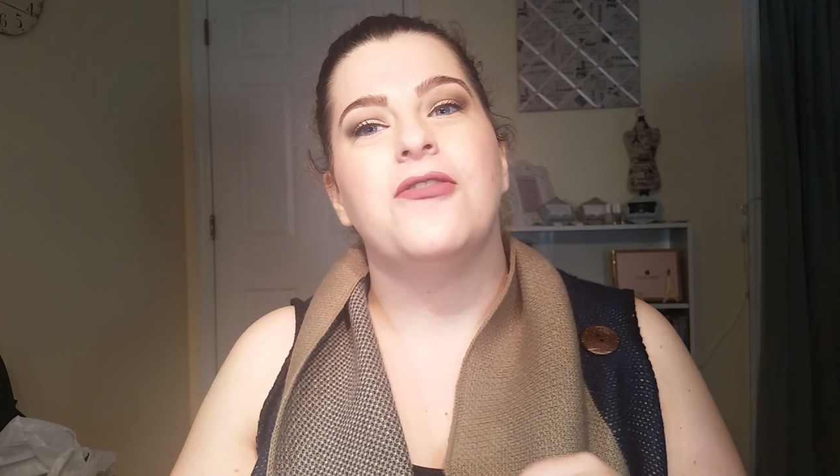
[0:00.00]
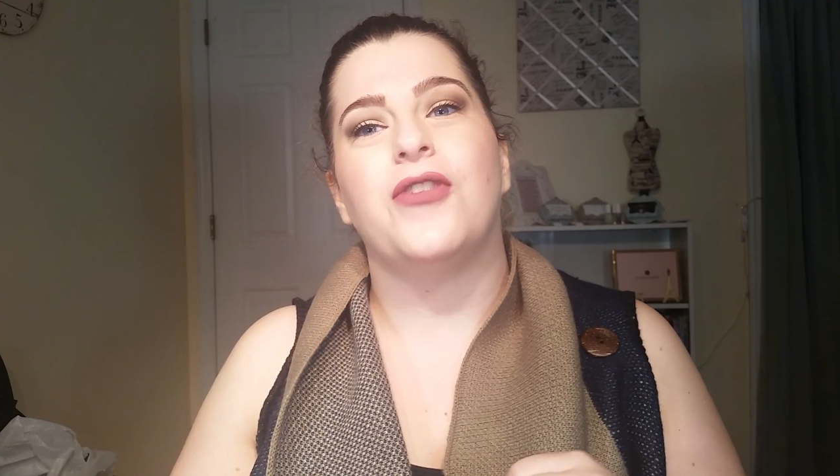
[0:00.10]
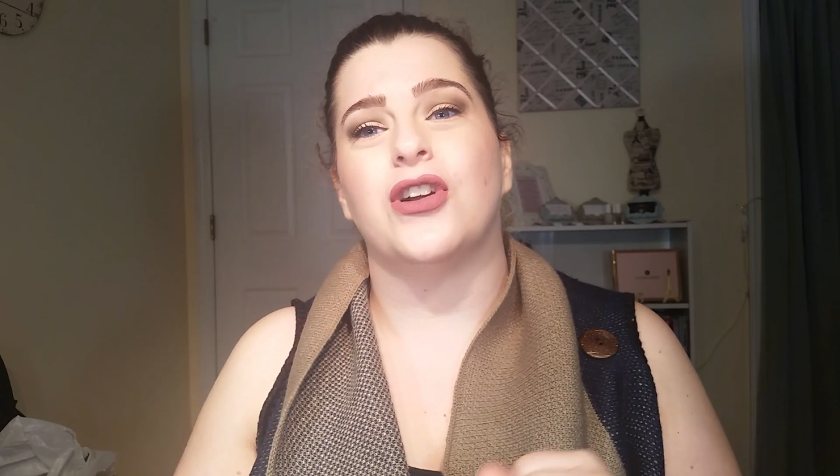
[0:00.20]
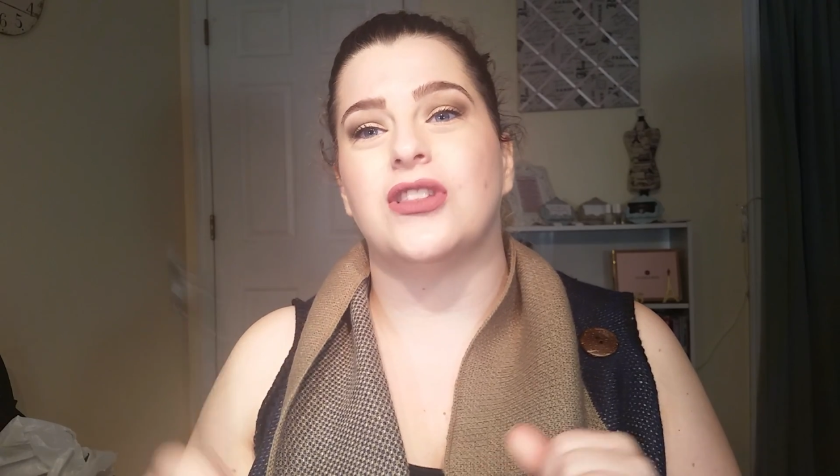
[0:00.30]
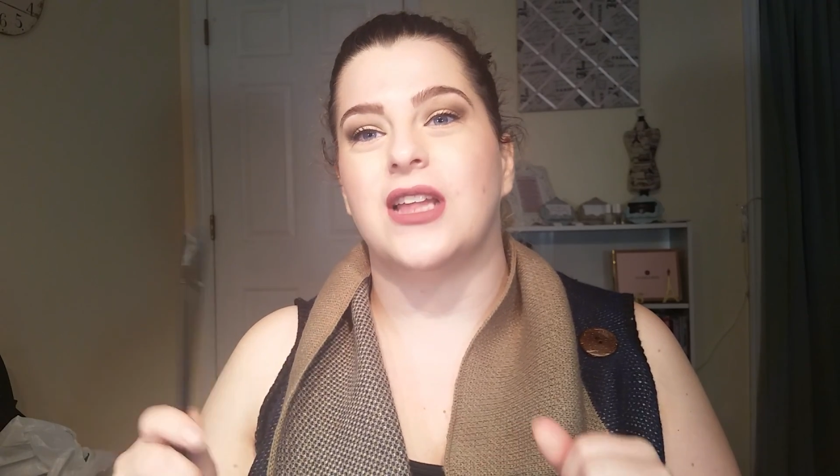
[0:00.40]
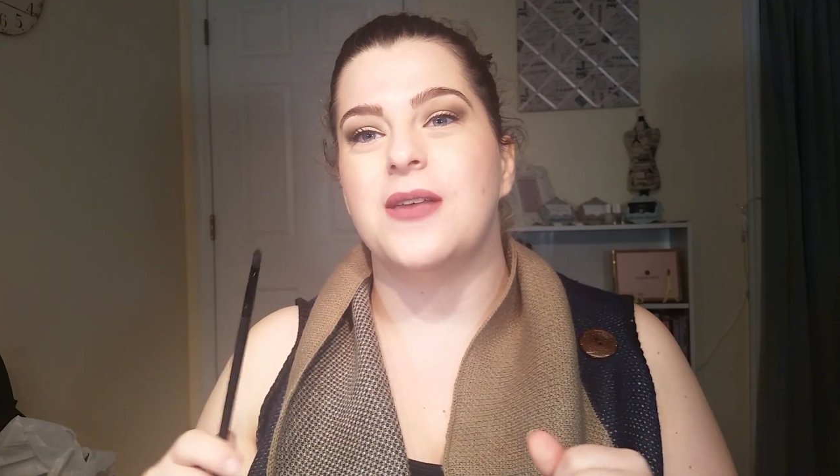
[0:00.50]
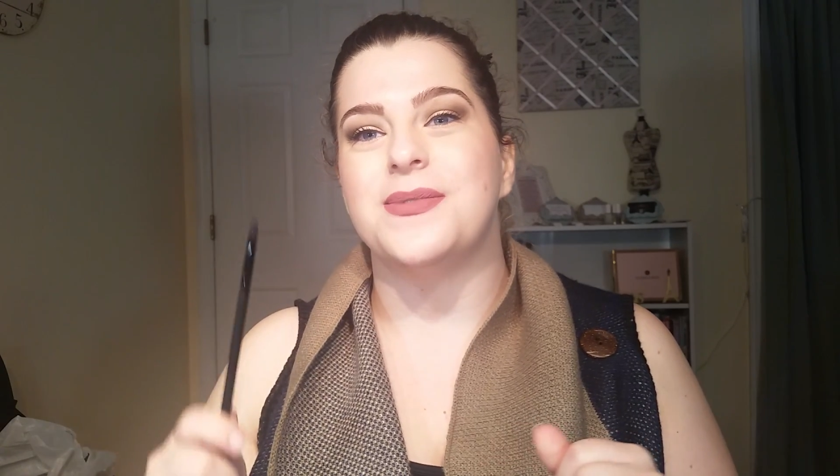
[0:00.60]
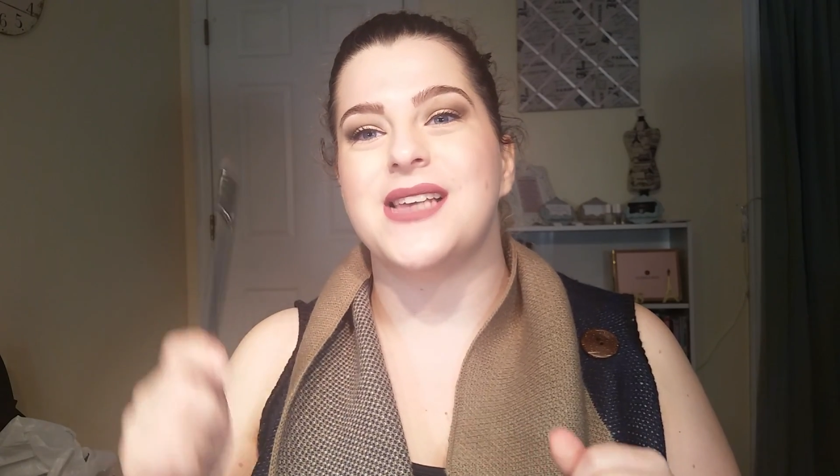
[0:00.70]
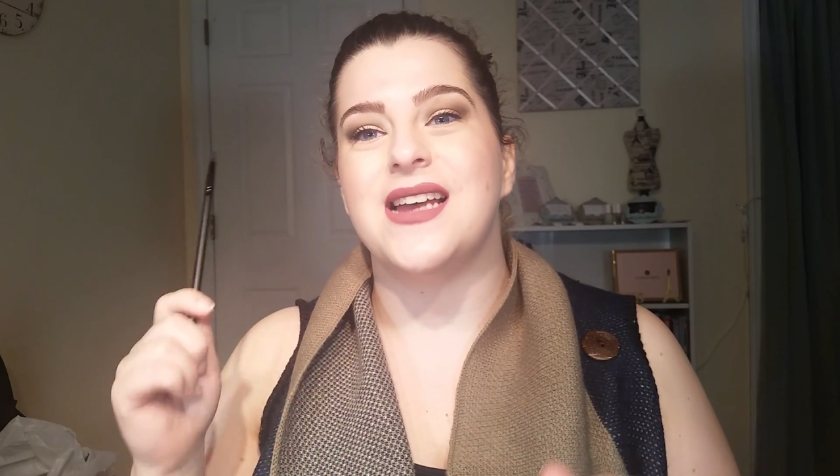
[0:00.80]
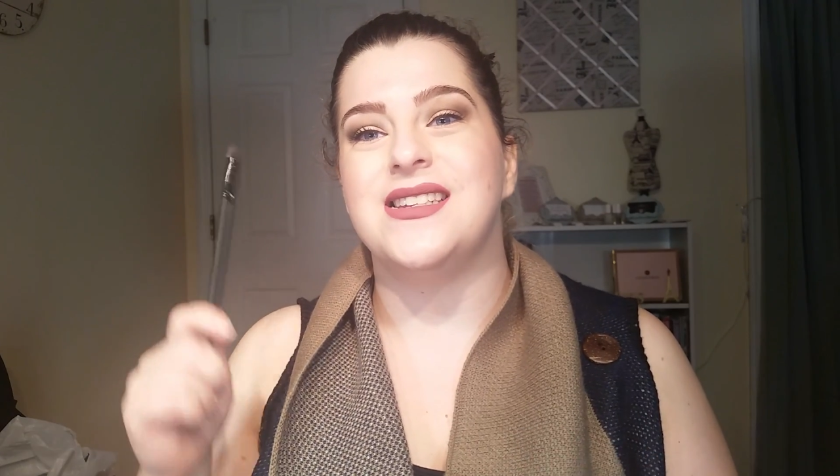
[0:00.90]
For
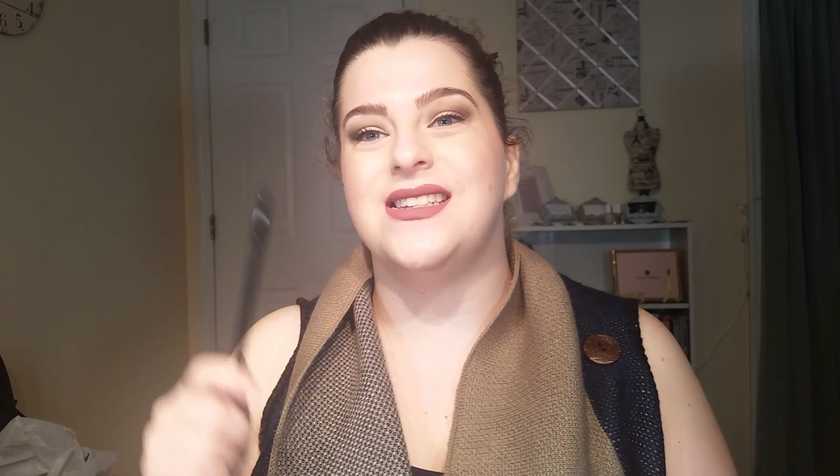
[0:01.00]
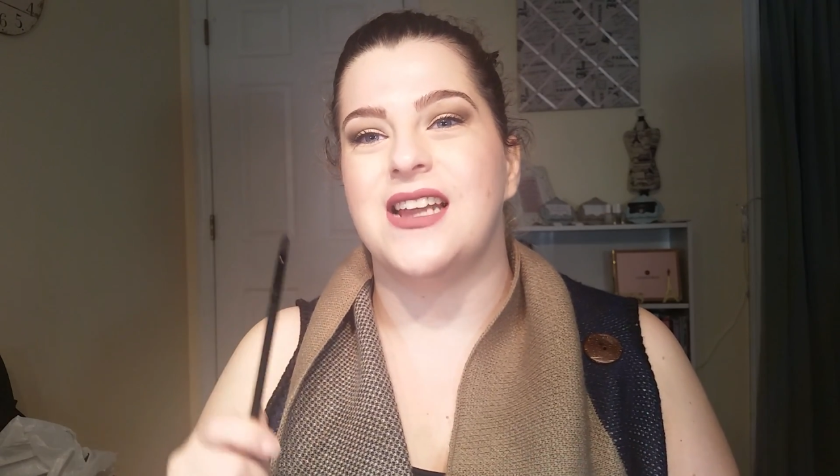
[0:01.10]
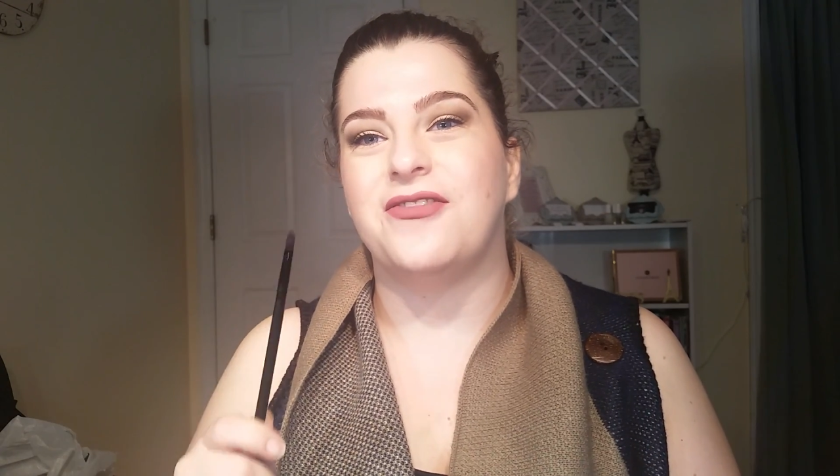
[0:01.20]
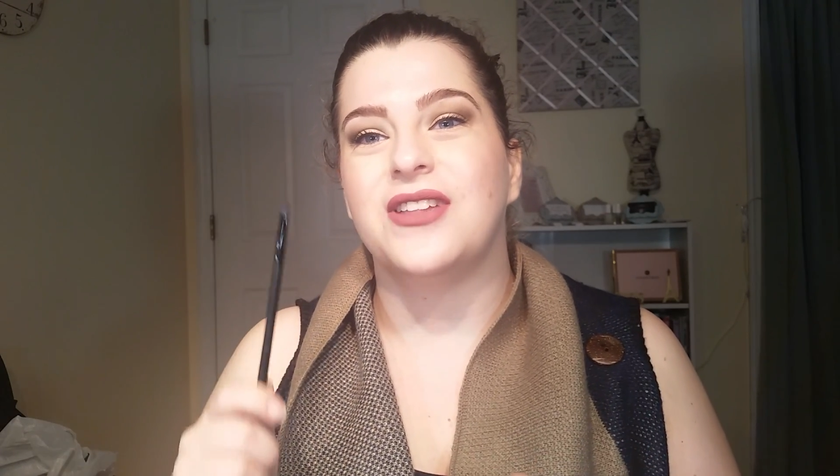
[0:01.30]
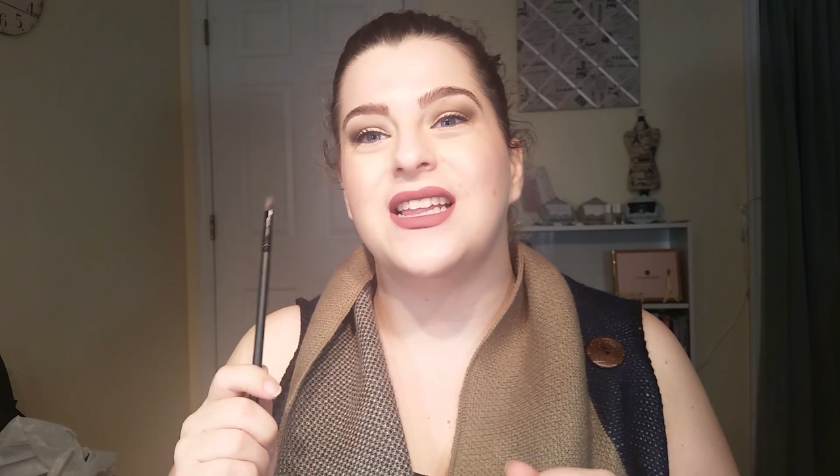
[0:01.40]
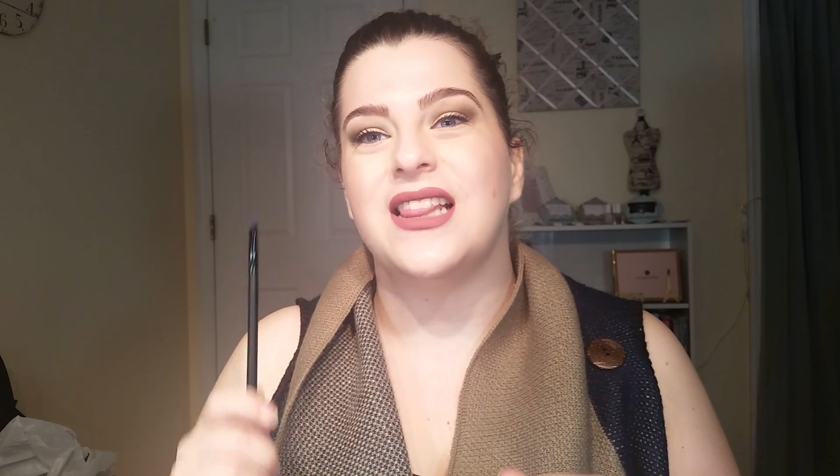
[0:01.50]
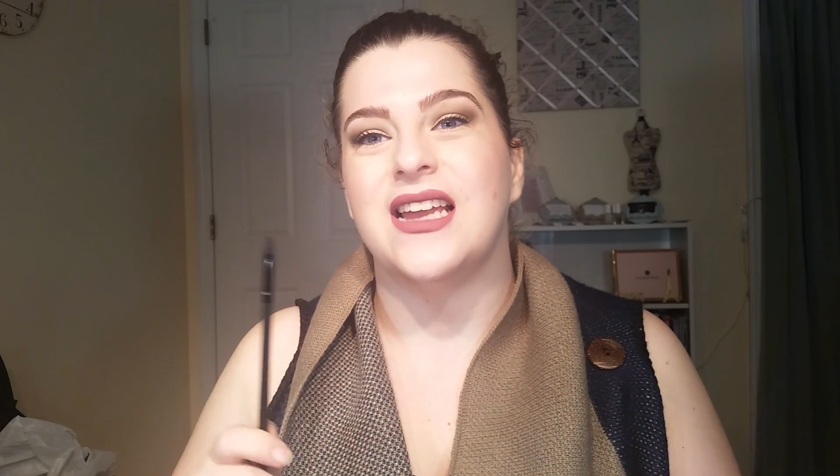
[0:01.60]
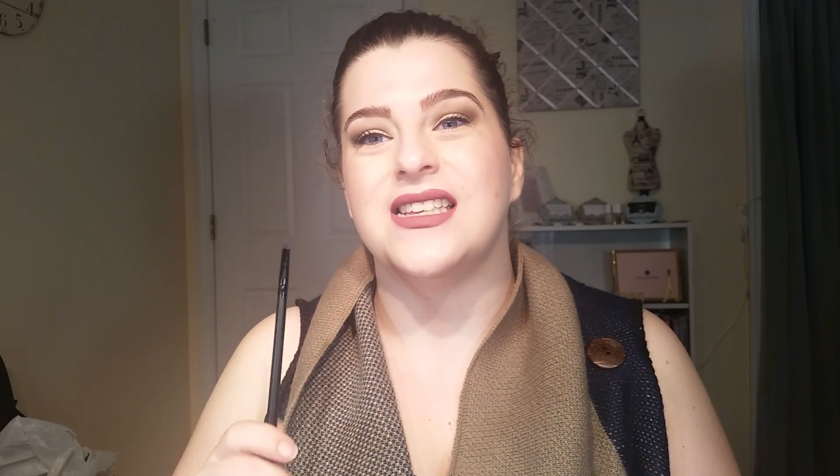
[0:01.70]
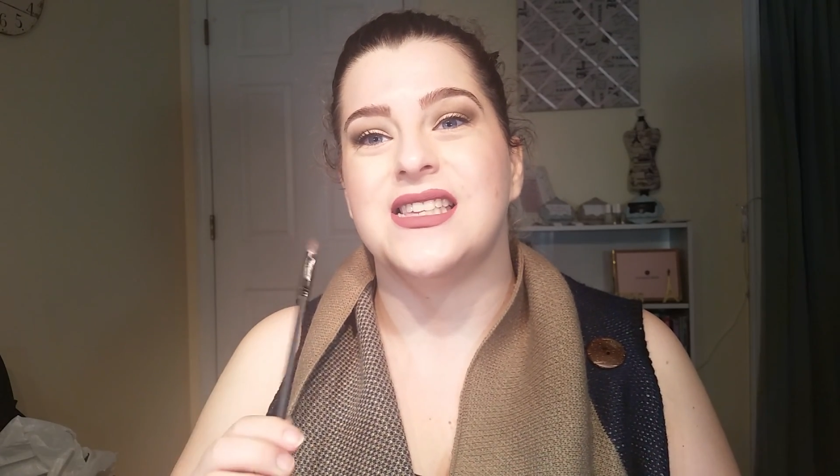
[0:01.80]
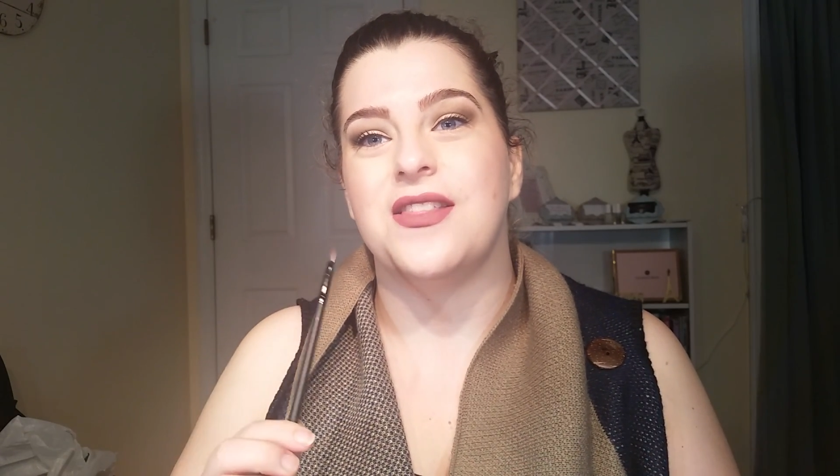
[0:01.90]
lips, I definitely
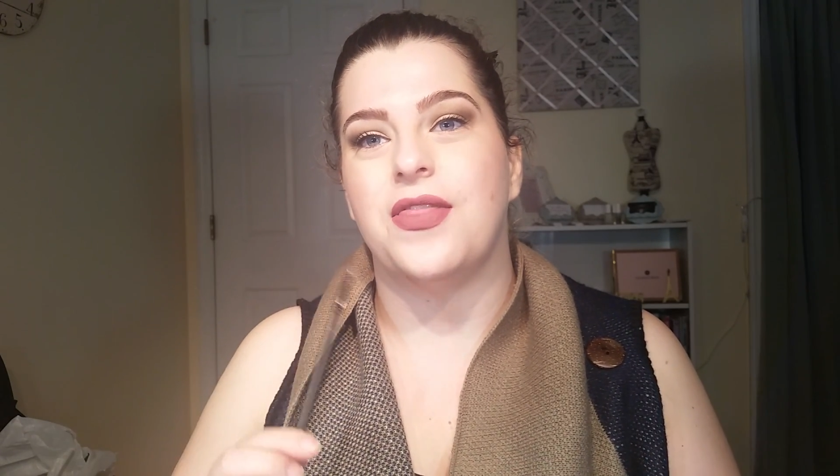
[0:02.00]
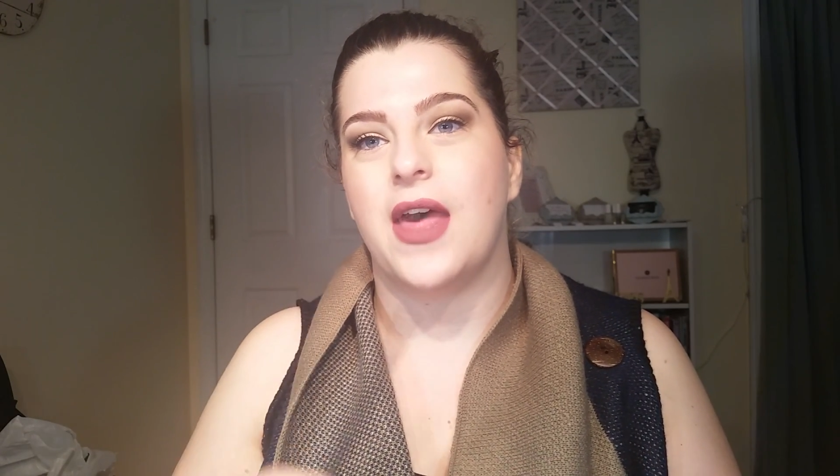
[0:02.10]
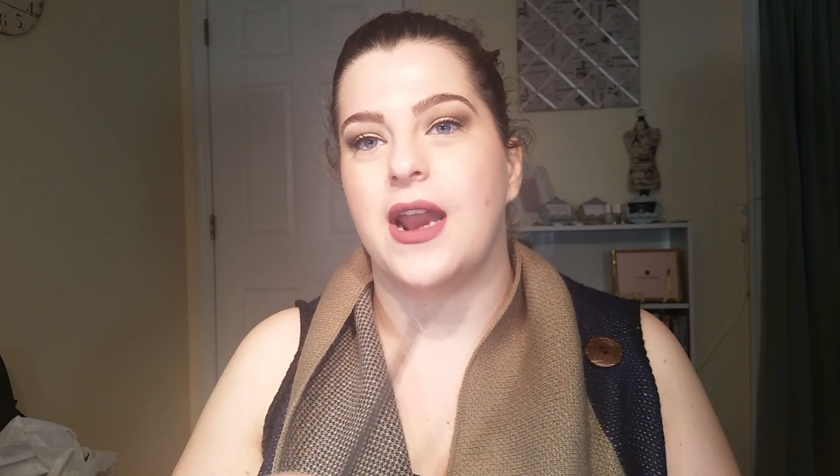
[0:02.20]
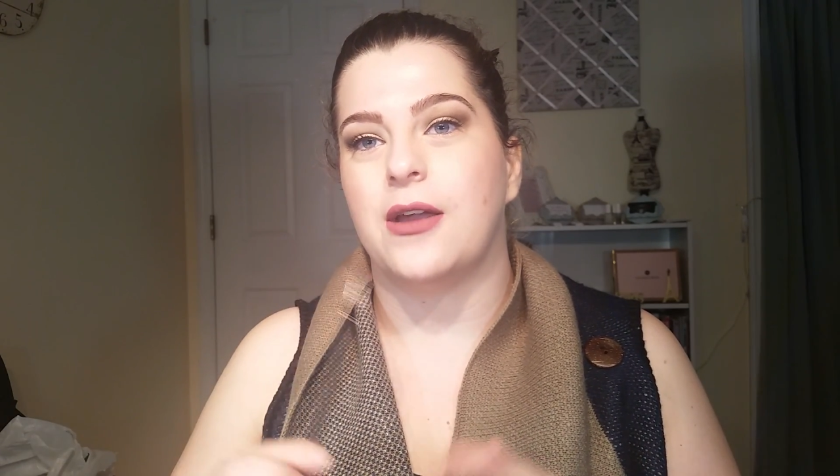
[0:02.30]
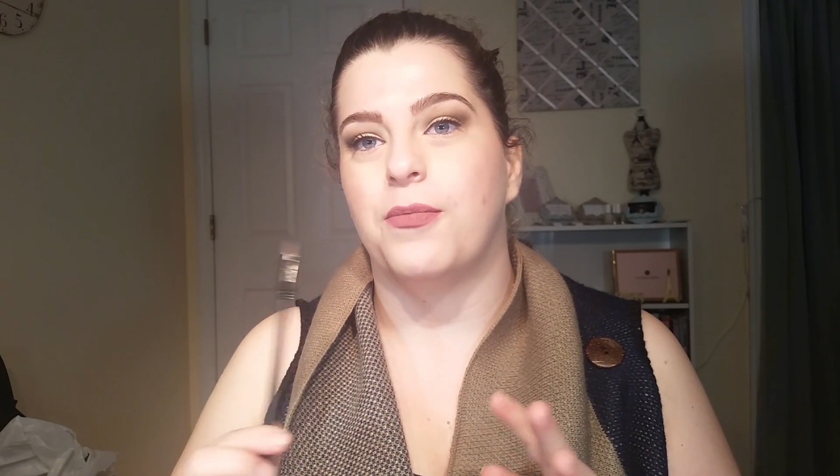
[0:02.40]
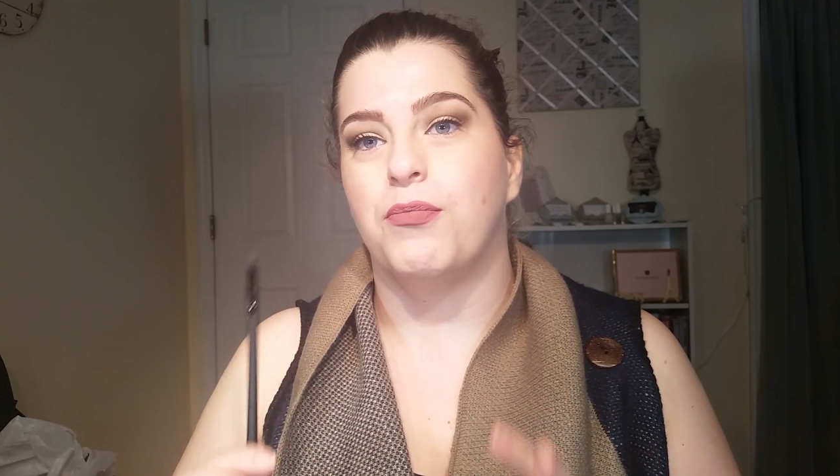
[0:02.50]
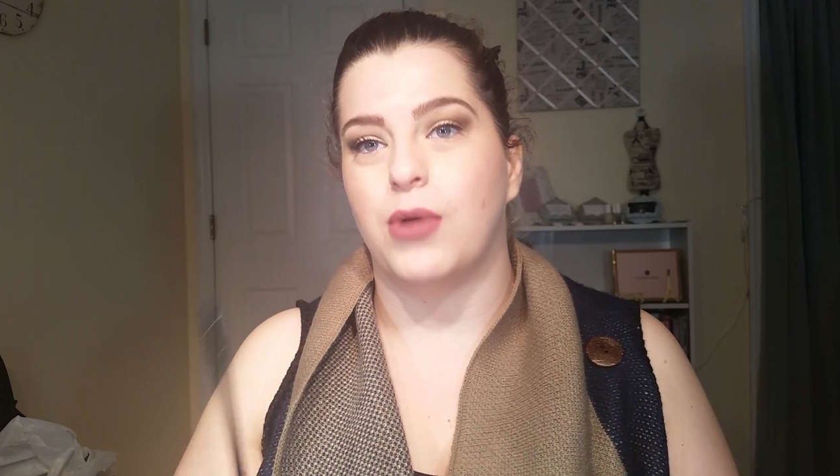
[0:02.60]
like synthetic